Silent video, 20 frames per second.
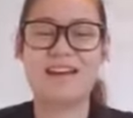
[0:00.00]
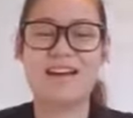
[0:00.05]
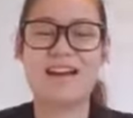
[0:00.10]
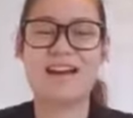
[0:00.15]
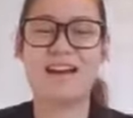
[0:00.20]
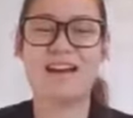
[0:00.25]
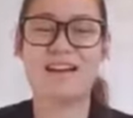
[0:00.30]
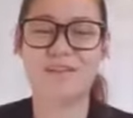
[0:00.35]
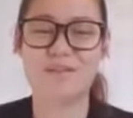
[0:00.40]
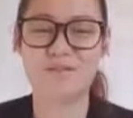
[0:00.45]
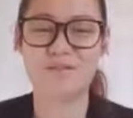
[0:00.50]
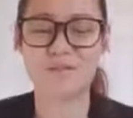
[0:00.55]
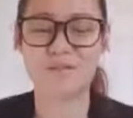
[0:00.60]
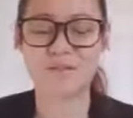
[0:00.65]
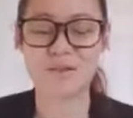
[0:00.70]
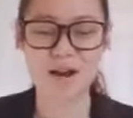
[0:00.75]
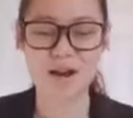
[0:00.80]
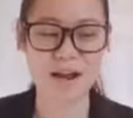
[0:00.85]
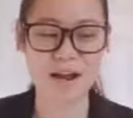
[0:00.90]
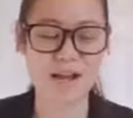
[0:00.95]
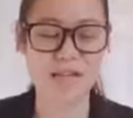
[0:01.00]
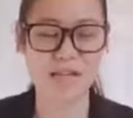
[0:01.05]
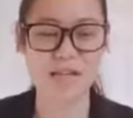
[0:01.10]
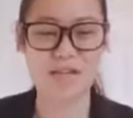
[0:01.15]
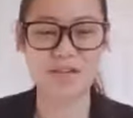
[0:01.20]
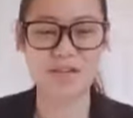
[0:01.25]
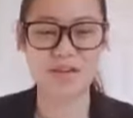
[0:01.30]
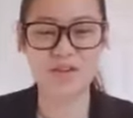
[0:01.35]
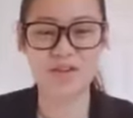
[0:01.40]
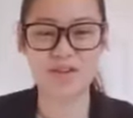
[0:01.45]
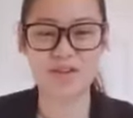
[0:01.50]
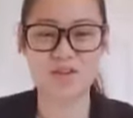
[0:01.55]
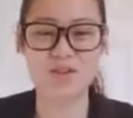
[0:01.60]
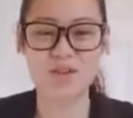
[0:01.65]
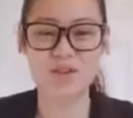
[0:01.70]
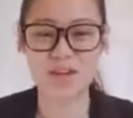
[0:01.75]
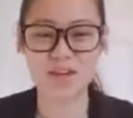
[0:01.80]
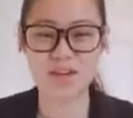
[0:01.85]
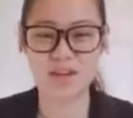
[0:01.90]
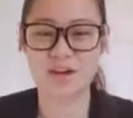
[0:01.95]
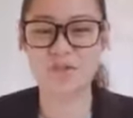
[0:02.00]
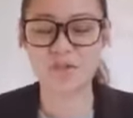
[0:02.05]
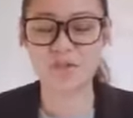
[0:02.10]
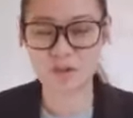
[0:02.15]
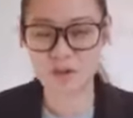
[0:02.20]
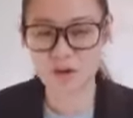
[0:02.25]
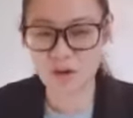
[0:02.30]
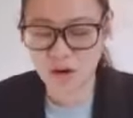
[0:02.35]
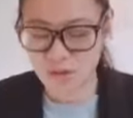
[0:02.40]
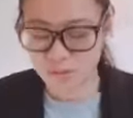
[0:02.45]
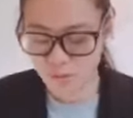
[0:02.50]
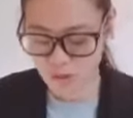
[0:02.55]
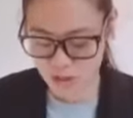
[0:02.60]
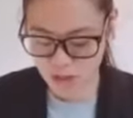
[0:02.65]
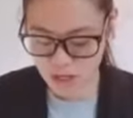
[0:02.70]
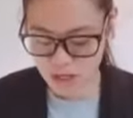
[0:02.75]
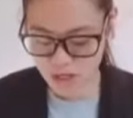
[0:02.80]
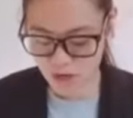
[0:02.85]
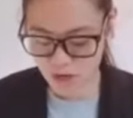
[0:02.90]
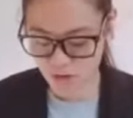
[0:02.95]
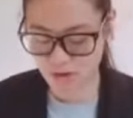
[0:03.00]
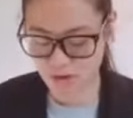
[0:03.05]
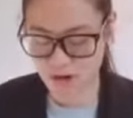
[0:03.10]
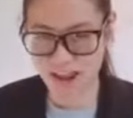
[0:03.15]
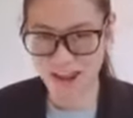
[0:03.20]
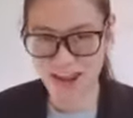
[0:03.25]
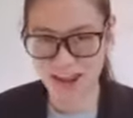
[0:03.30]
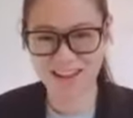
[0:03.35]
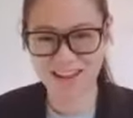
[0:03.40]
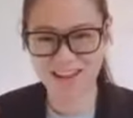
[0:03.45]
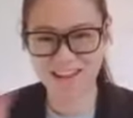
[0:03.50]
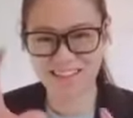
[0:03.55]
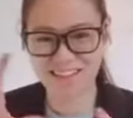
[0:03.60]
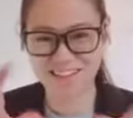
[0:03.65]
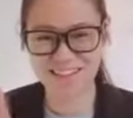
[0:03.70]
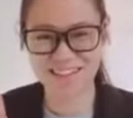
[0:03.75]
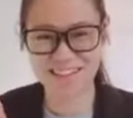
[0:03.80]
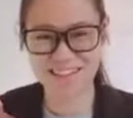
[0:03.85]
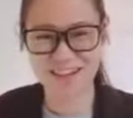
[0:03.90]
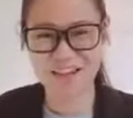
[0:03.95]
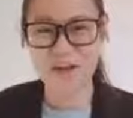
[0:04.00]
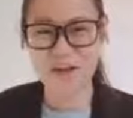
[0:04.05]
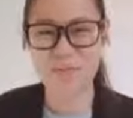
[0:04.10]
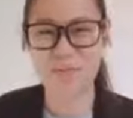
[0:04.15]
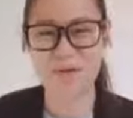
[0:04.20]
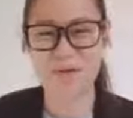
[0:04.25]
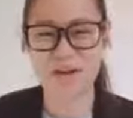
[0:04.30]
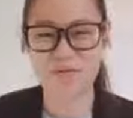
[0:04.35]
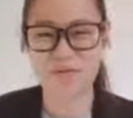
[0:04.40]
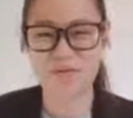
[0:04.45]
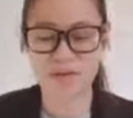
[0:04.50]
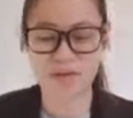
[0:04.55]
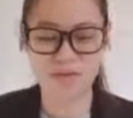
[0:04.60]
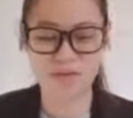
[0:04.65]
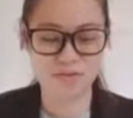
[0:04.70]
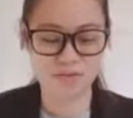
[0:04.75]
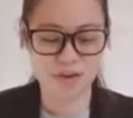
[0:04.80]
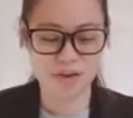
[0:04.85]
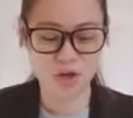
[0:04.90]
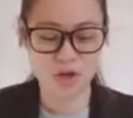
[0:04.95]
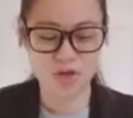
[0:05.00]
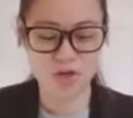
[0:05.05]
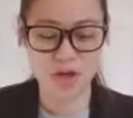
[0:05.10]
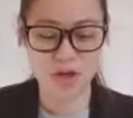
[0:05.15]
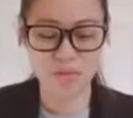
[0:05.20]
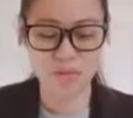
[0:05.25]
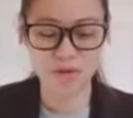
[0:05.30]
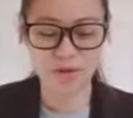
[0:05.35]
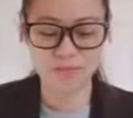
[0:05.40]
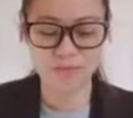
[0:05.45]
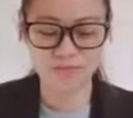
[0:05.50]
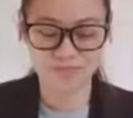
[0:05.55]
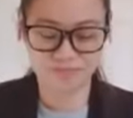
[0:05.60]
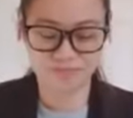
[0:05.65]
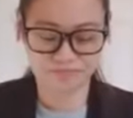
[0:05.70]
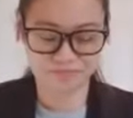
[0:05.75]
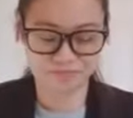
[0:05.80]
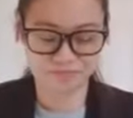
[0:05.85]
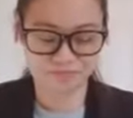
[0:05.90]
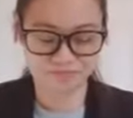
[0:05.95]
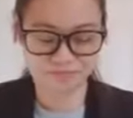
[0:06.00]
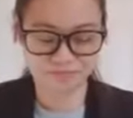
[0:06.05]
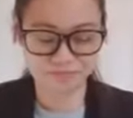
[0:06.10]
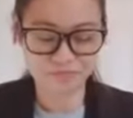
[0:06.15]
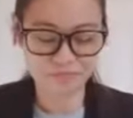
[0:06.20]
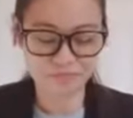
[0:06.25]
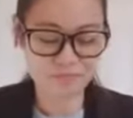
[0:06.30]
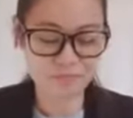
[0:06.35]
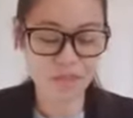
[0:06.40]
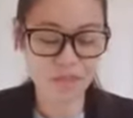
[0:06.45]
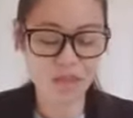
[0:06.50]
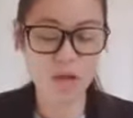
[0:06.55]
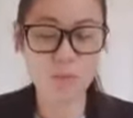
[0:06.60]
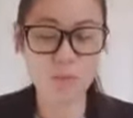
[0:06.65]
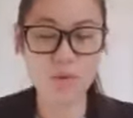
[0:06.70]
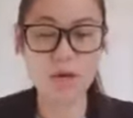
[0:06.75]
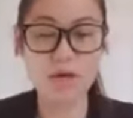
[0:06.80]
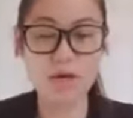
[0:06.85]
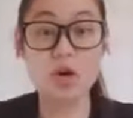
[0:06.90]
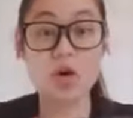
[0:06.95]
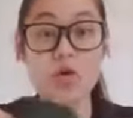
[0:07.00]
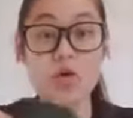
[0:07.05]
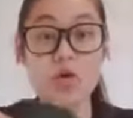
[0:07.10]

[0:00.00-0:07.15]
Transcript: and rest. You can shake out your arms, shake out your hand whenever you finish that one. And we're going to